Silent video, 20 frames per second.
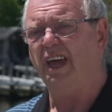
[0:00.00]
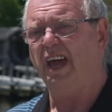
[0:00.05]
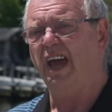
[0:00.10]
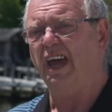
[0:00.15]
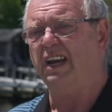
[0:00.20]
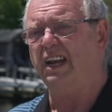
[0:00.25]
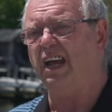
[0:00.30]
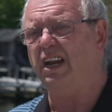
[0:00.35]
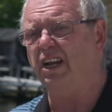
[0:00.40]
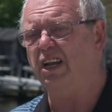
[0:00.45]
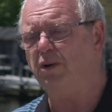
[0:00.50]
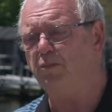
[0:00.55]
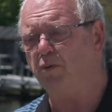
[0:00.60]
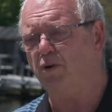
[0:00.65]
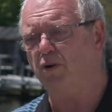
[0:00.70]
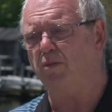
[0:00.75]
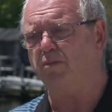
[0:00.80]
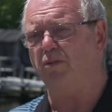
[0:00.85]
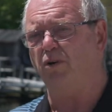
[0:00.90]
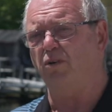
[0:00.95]
and that
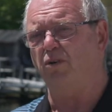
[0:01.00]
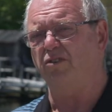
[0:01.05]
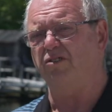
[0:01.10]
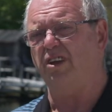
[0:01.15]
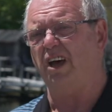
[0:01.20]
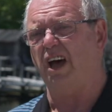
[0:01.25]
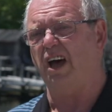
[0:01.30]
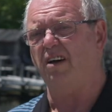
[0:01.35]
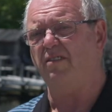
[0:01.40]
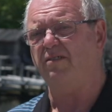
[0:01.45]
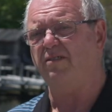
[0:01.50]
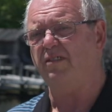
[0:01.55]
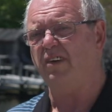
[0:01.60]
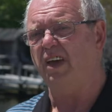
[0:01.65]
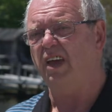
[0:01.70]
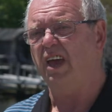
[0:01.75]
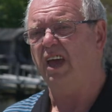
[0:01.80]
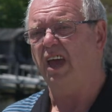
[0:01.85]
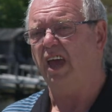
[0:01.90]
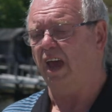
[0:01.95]
EPIRB goes off,
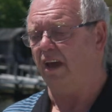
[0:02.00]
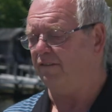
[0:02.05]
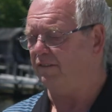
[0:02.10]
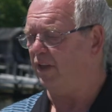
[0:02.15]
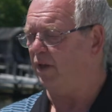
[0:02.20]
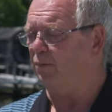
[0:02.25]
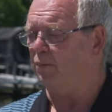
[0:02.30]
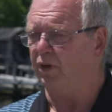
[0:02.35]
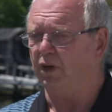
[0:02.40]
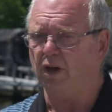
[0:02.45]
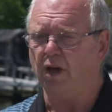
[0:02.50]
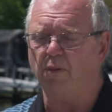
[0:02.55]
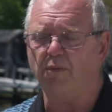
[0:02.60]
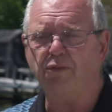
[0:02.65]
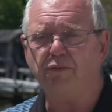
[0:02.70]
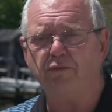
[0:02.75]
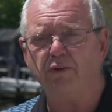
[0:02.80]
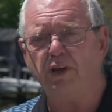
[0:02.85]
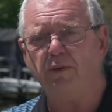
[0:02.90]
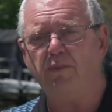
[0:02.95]
if they pick up
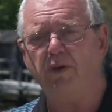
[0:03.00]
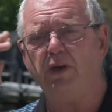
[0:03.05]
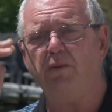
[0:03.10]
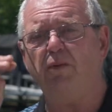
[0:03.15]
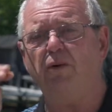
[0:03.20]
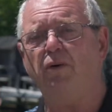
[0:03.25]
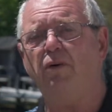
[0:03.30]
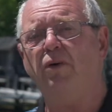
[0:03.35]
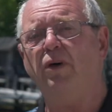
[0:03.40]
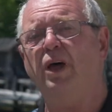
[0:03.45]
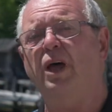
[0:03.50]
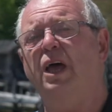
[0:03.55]
3 people,